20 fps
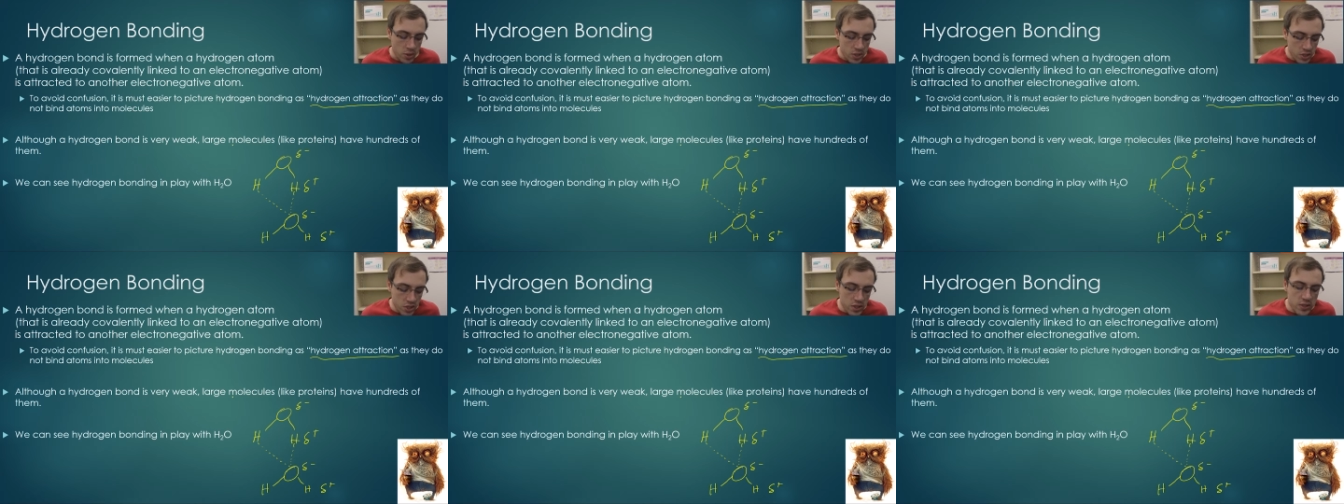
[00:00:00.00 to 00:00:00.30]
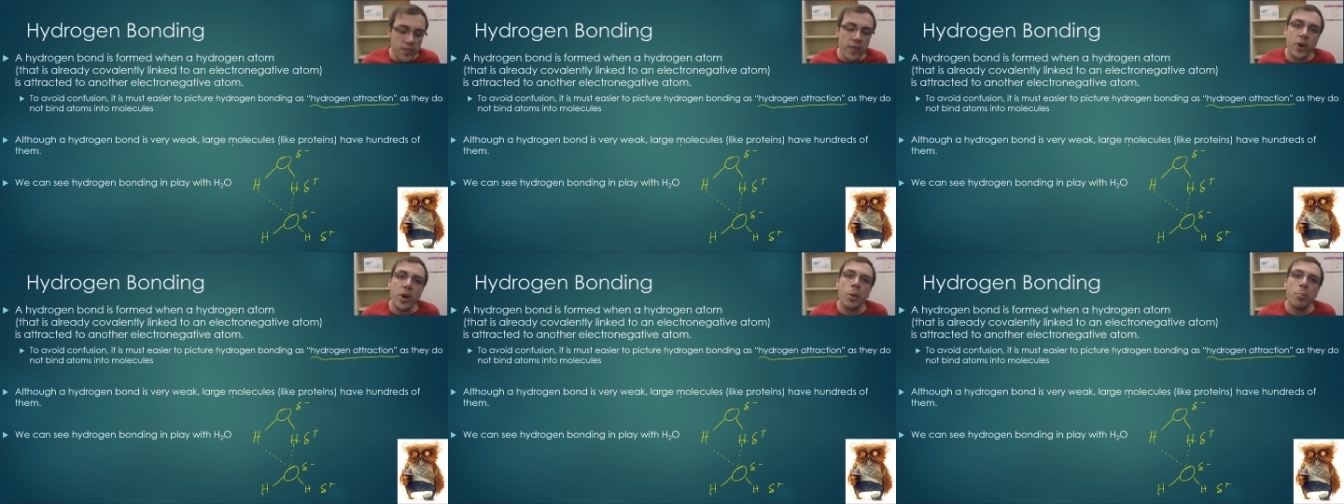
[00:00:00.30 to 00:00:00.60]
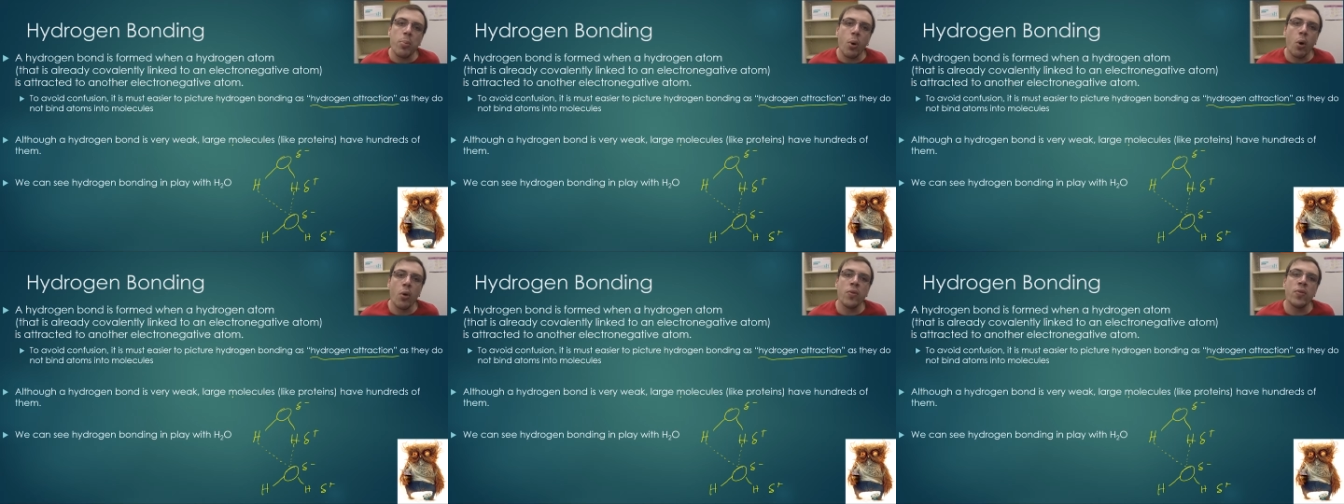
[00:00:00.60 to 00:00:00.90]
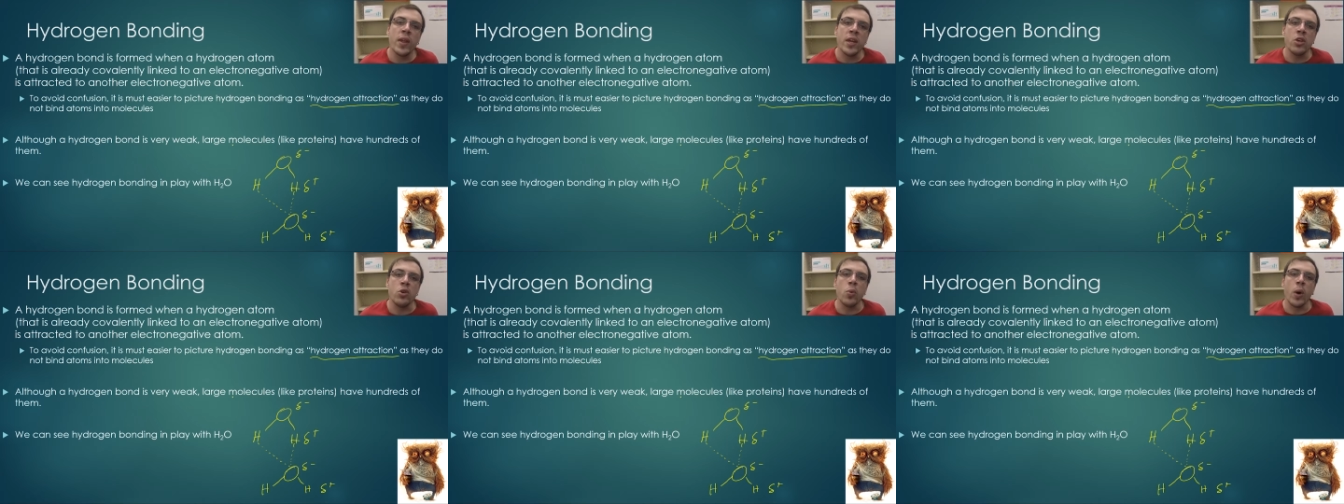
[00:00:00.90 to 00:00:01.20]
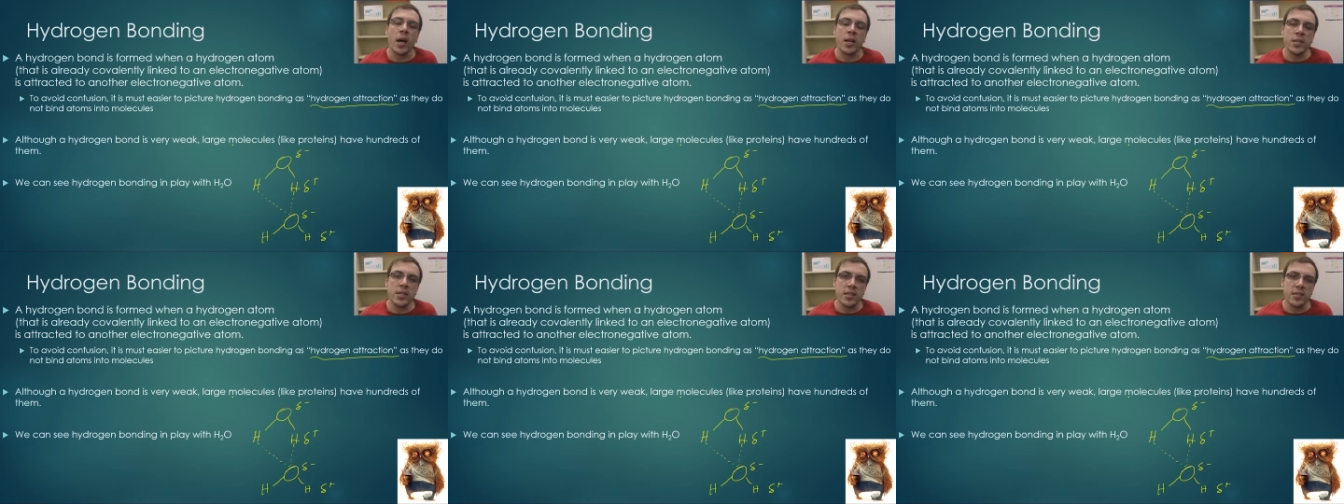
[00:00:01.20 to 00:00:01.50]
it's just very important that you
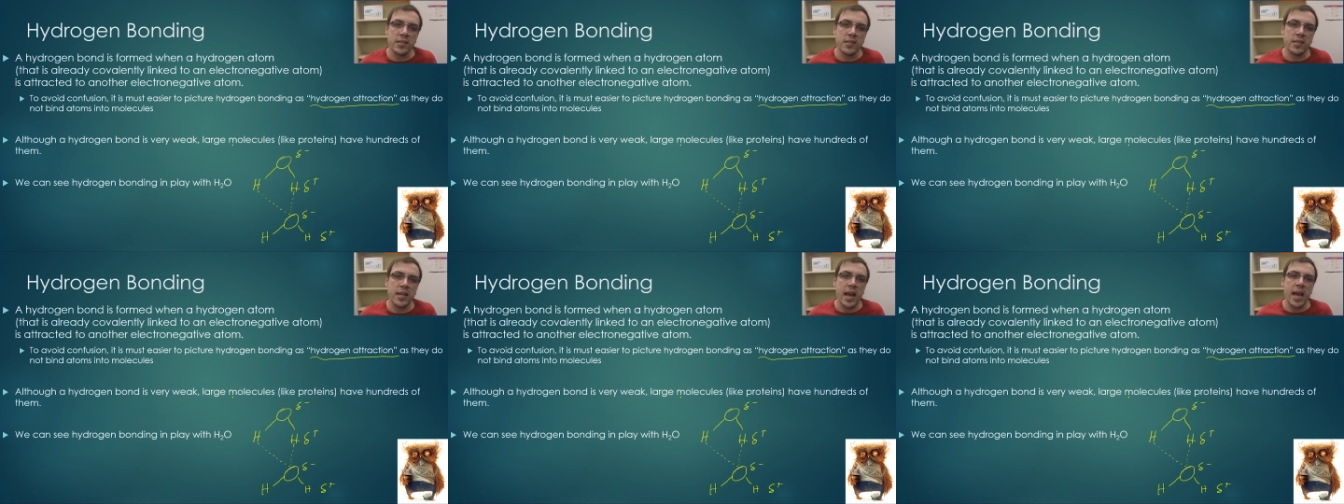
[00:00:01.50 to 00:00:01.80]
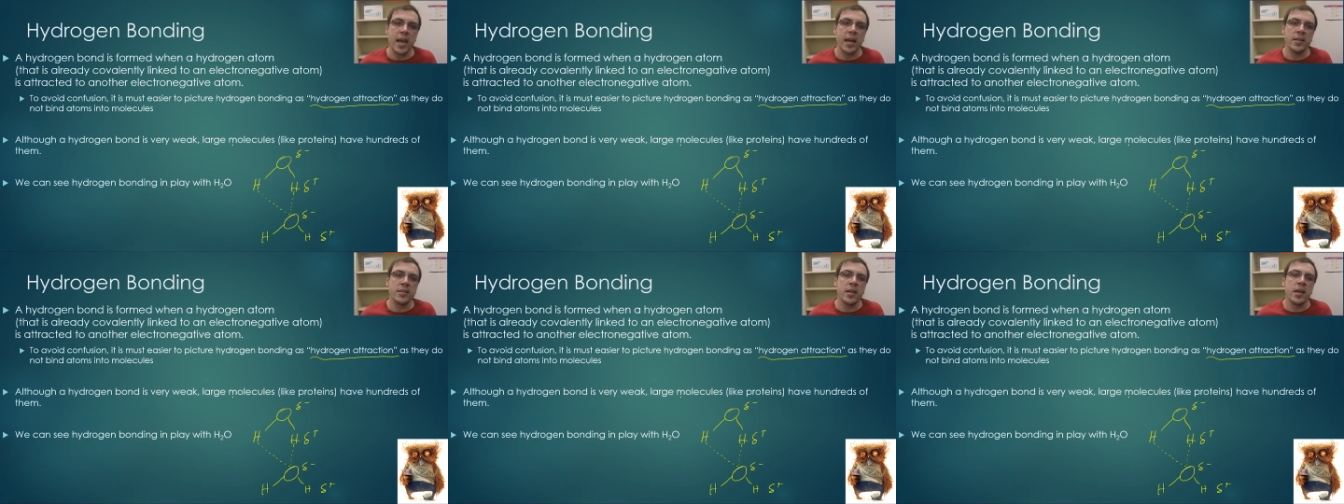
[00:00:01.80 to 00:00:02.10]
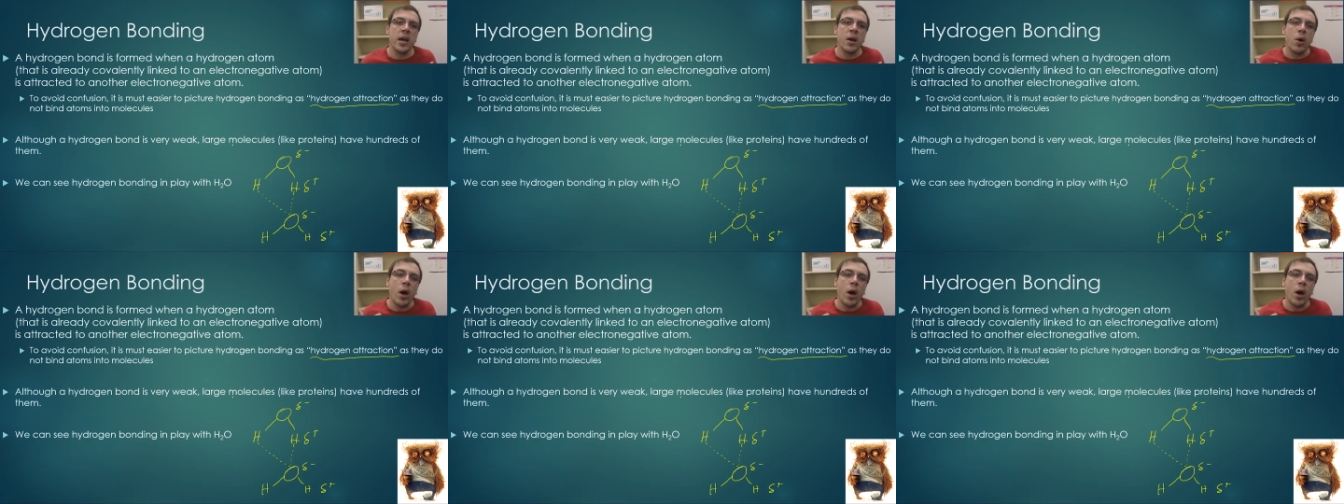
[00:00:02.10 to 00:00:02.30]
understand